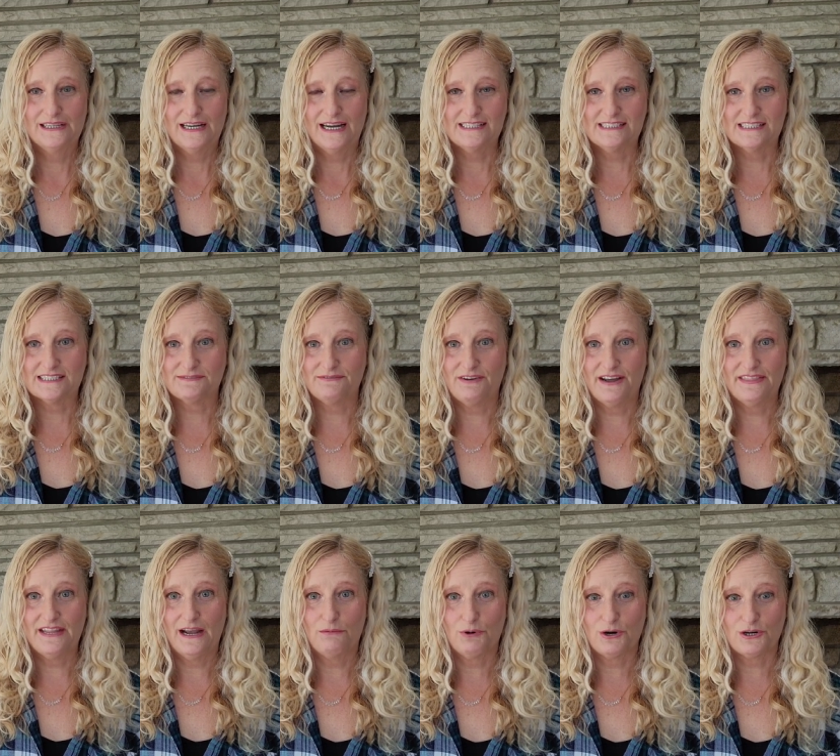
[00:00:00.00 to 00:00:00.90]
I just
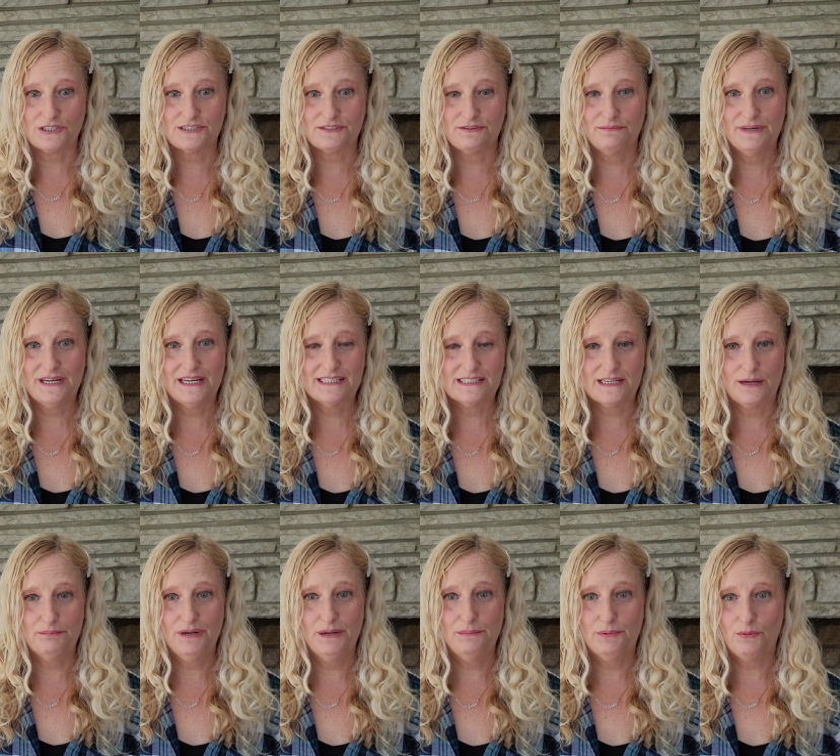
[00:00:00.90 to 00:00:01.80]
find that works for me.
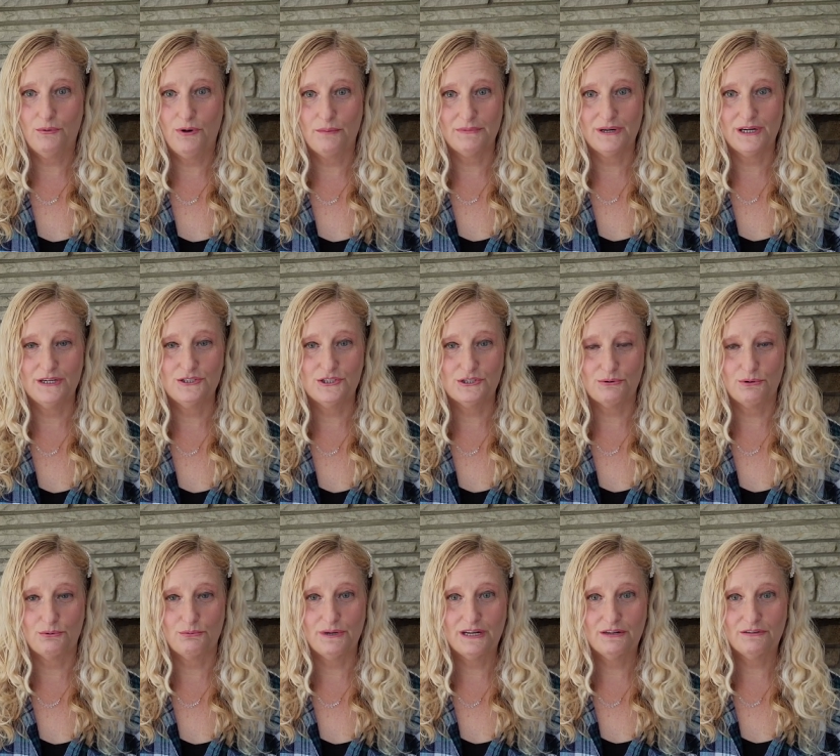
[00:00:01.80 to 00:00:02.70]
Some people want me to do
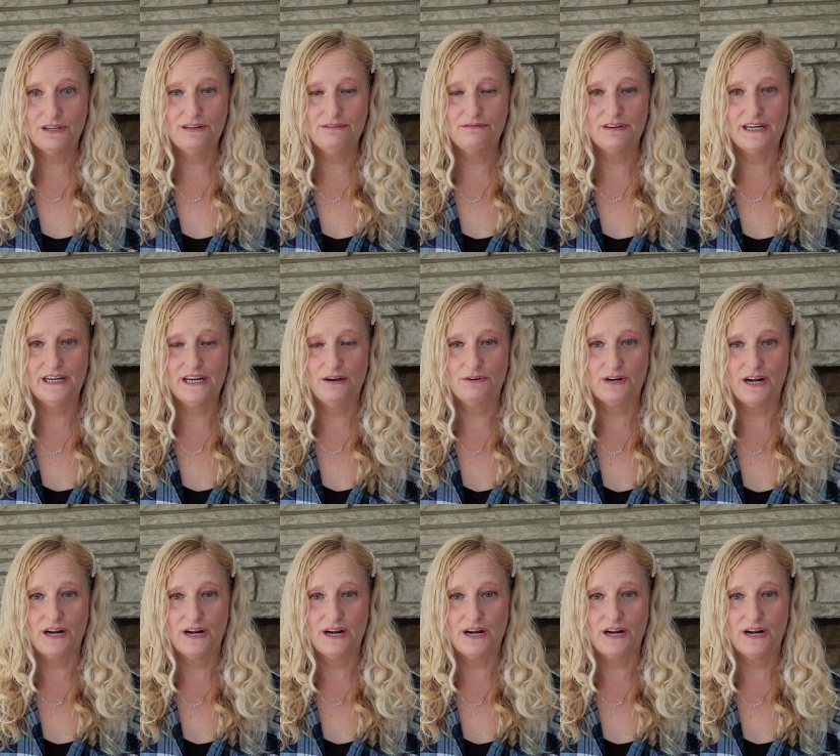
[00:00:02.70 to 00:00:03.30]
a weekly video,